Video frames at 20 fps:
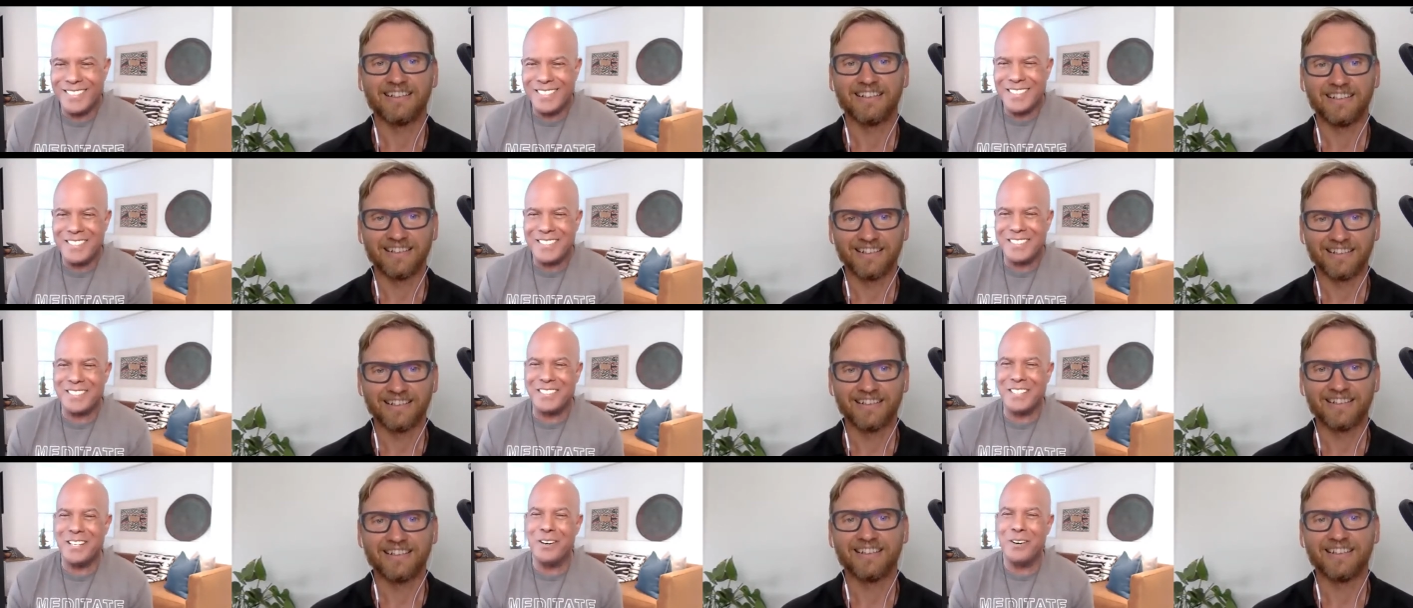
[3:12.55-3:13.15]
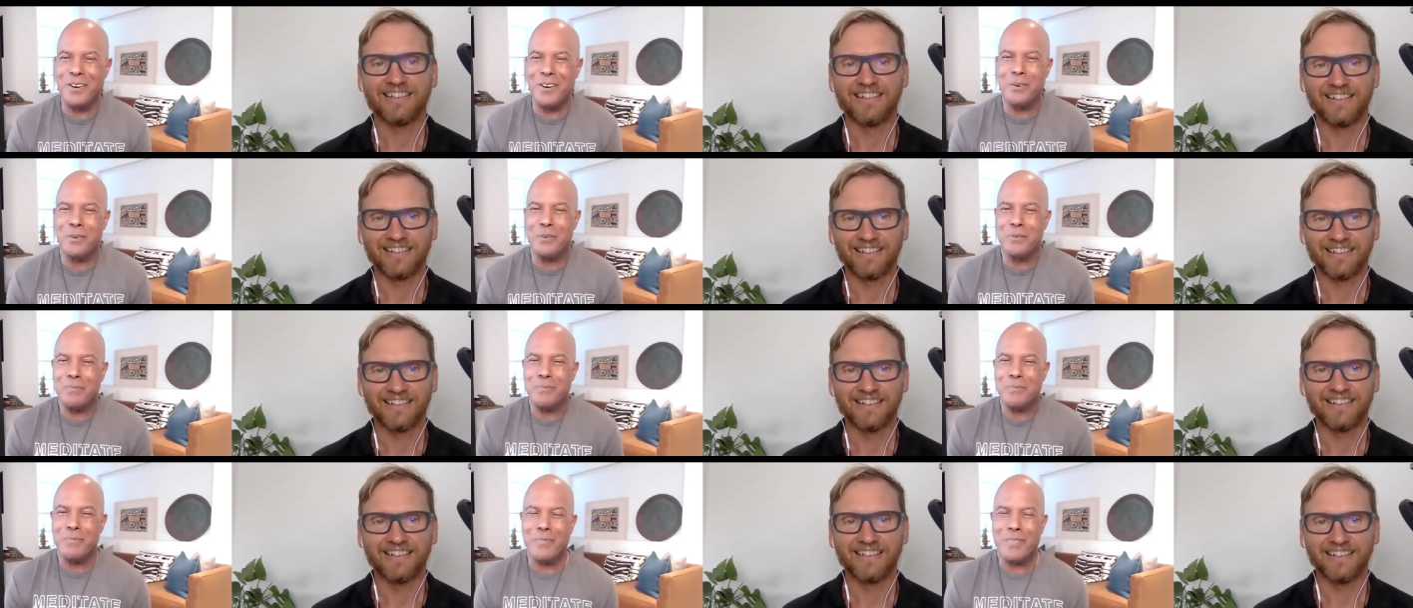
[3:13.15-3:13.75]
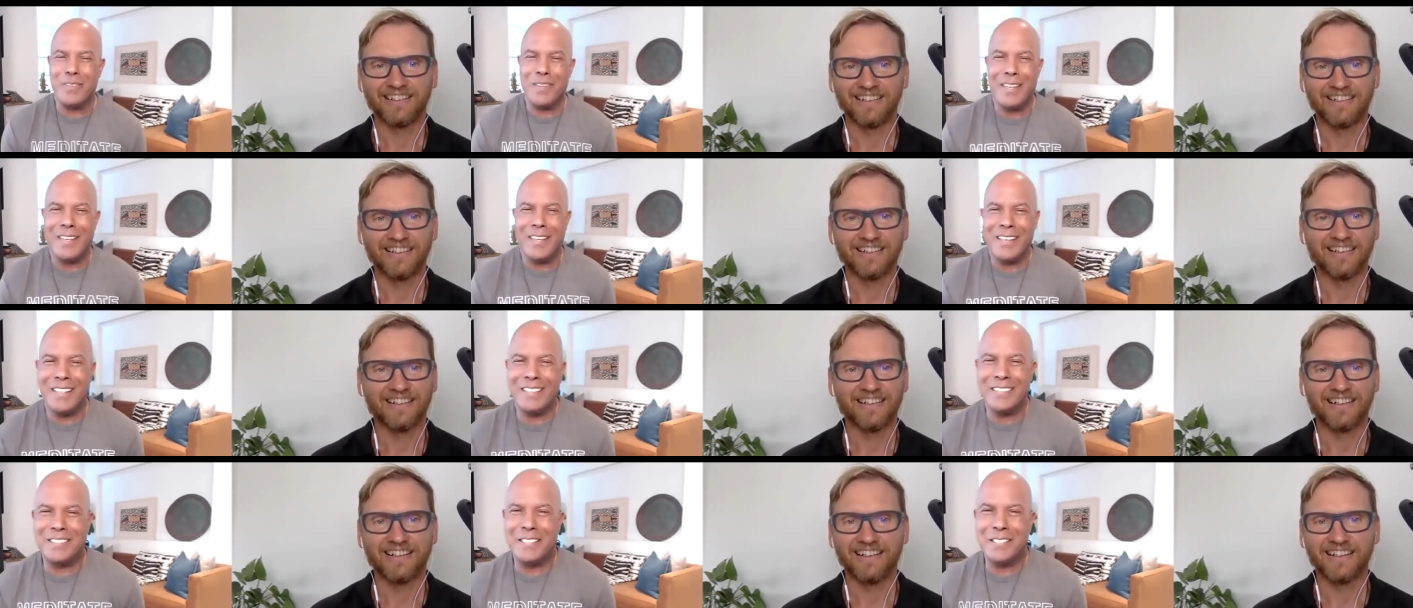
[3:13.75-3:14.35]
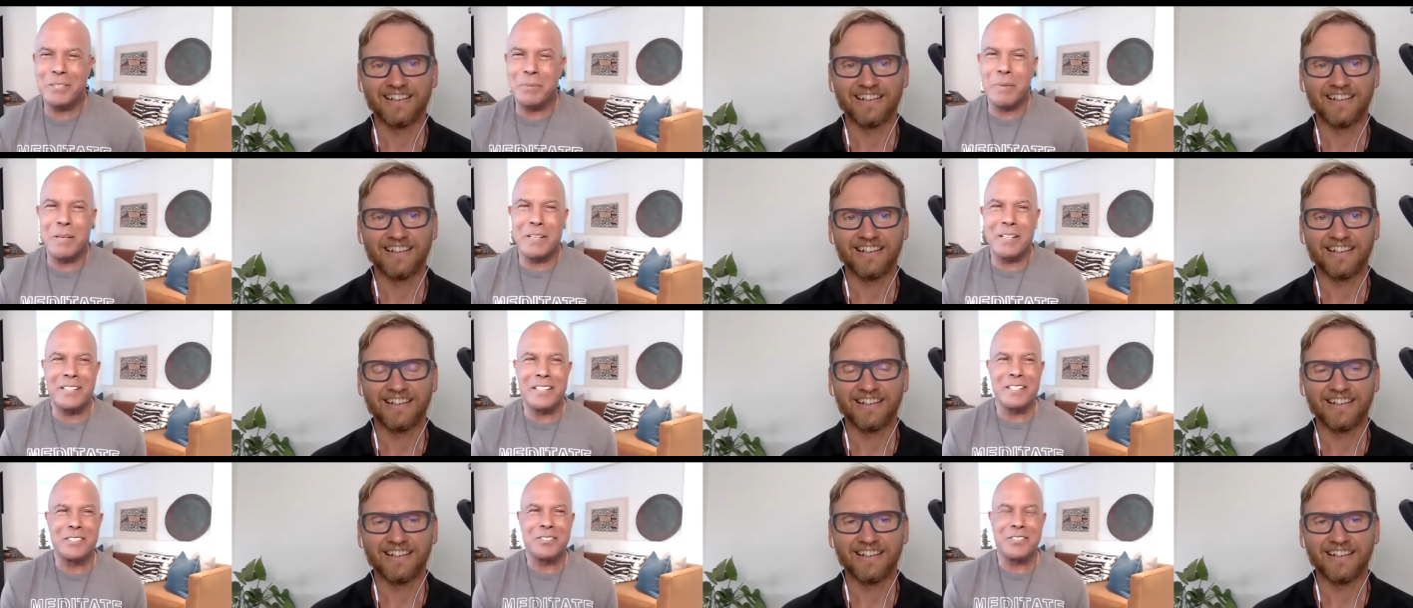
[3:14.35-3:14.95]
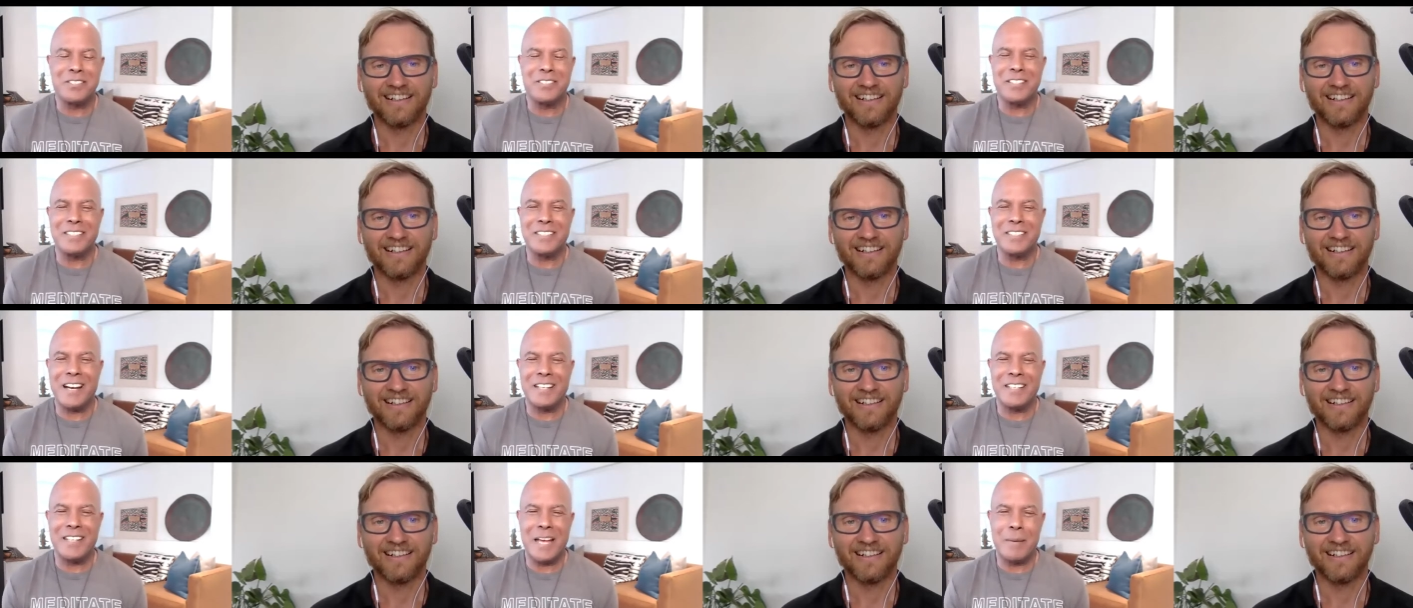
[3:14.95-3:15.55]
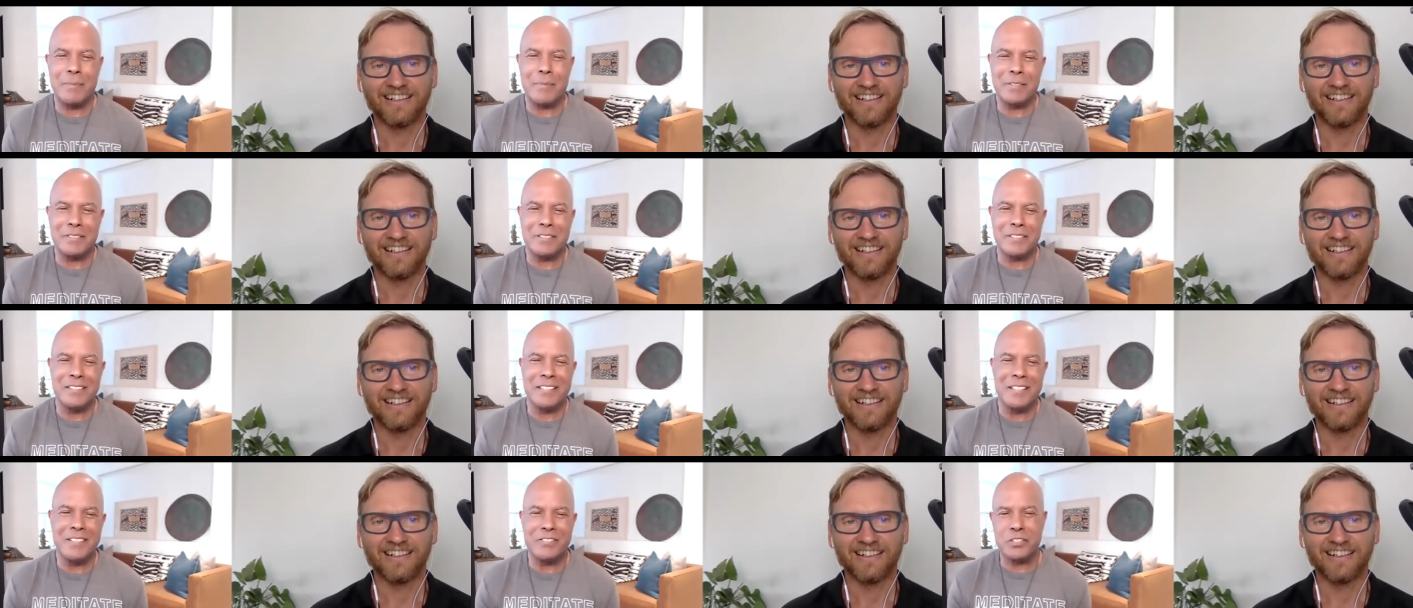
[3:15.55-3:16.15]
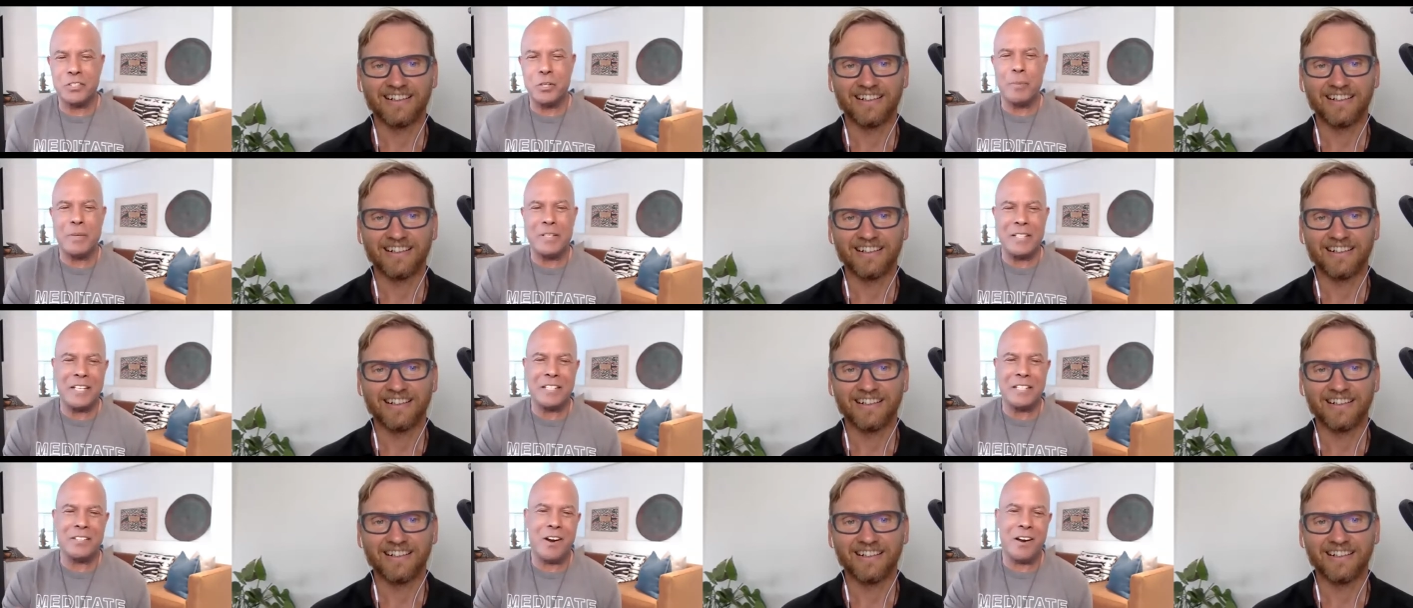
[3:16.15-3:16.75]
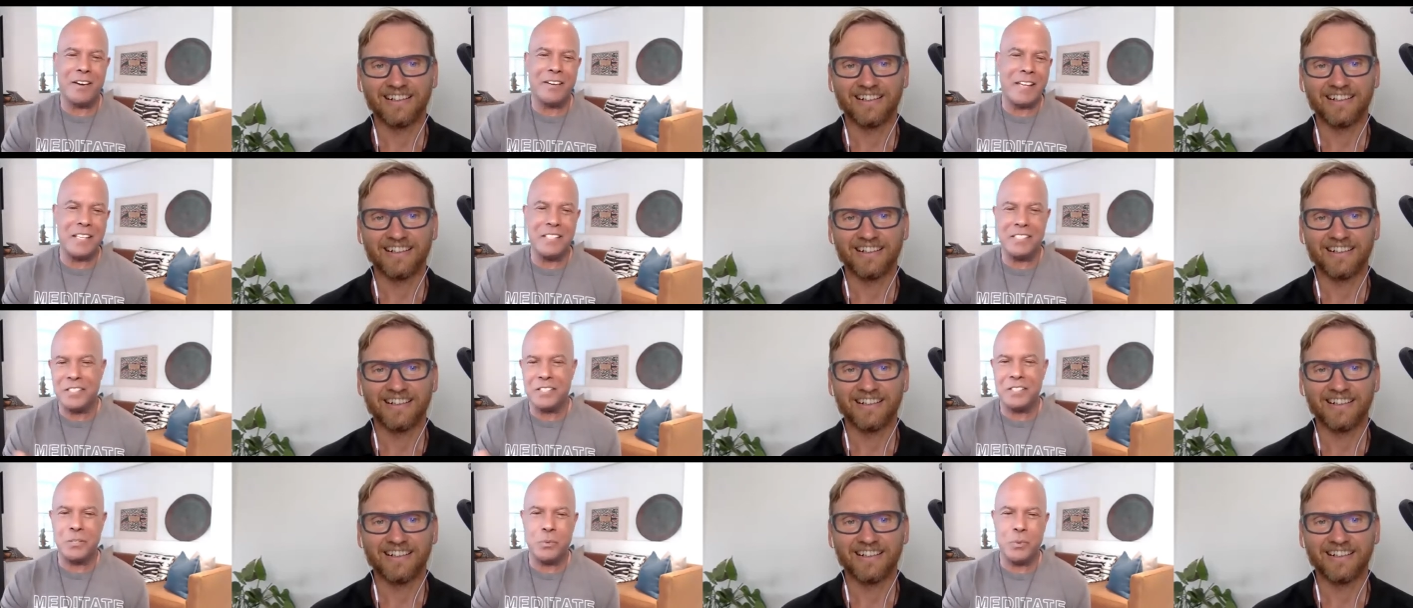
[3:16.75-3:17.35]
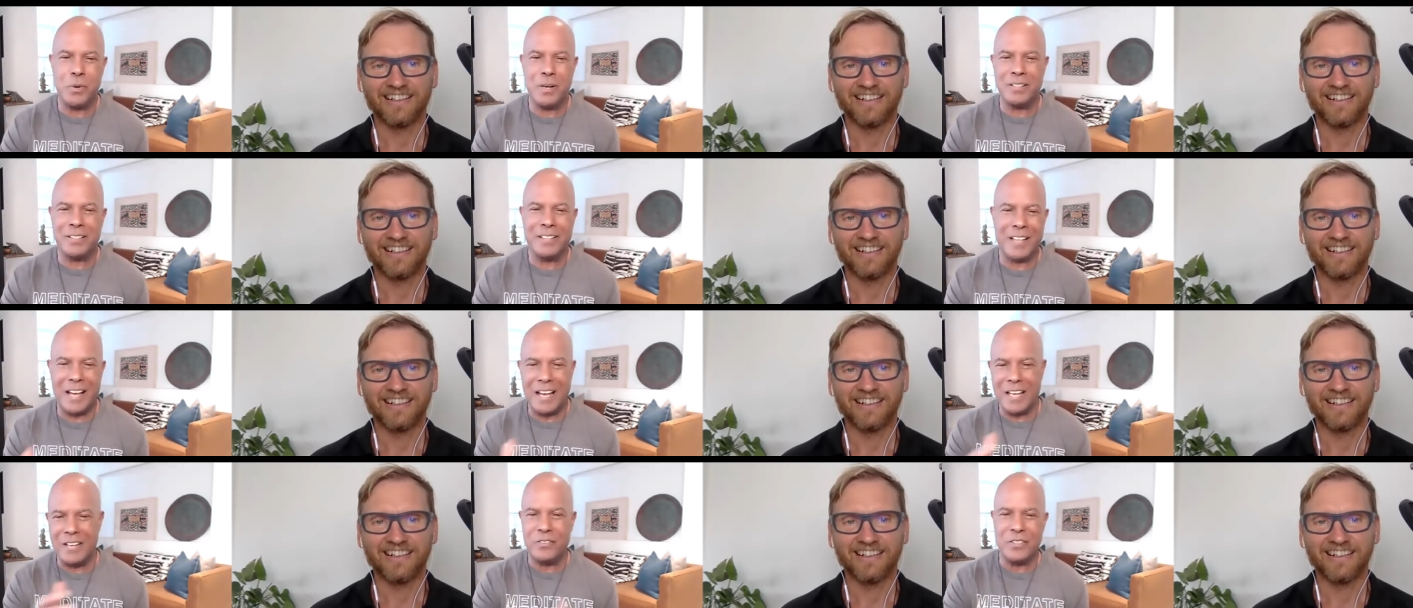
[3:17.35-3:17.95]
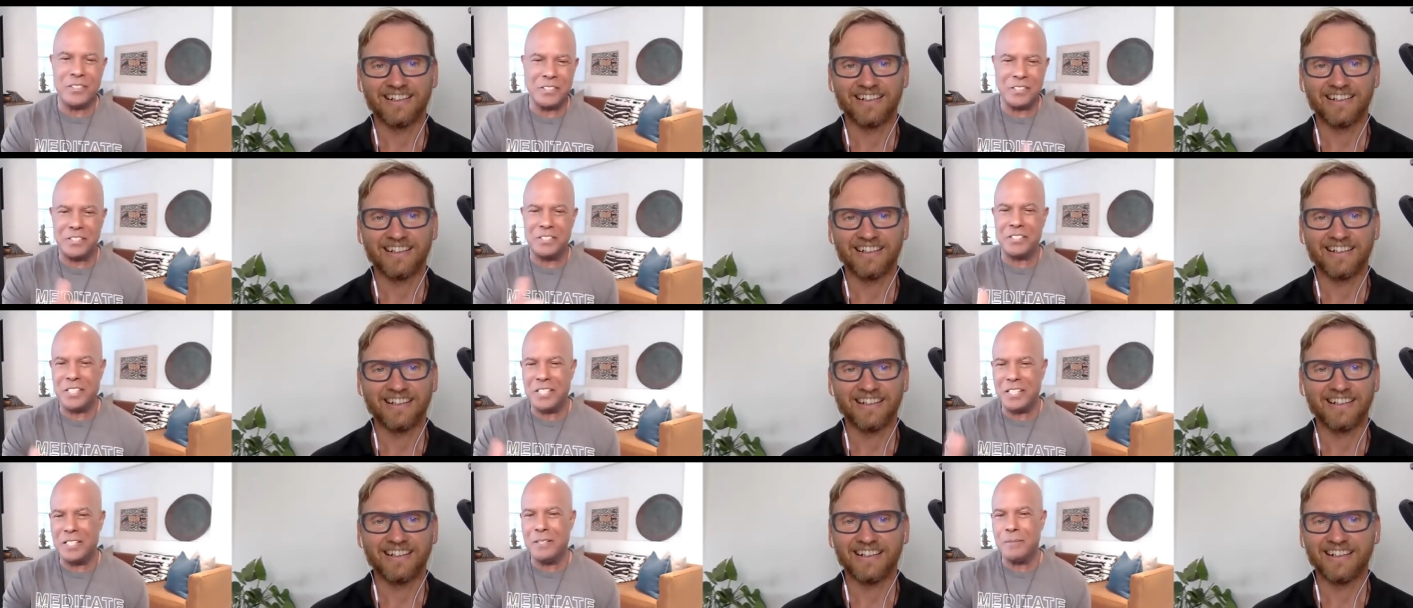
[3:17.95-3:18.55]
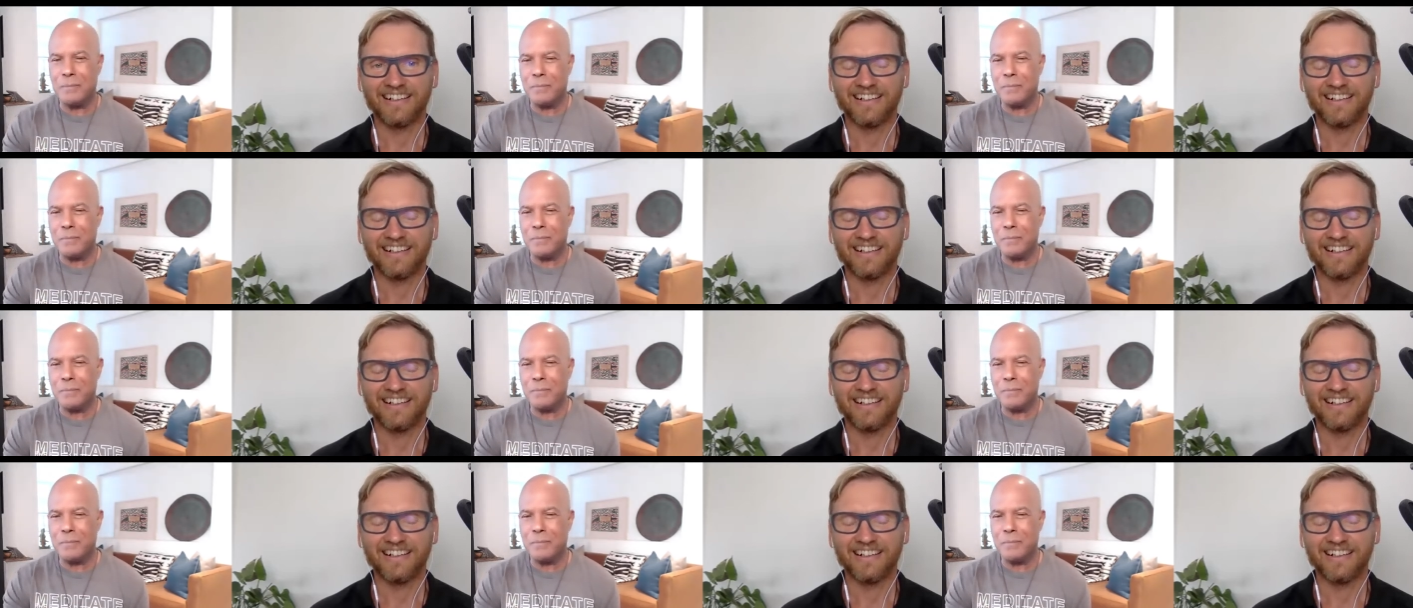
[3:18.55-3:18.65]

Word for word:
Speaker 1: So it's it's been an interesting dynamic to live so many incarnations in one life and to see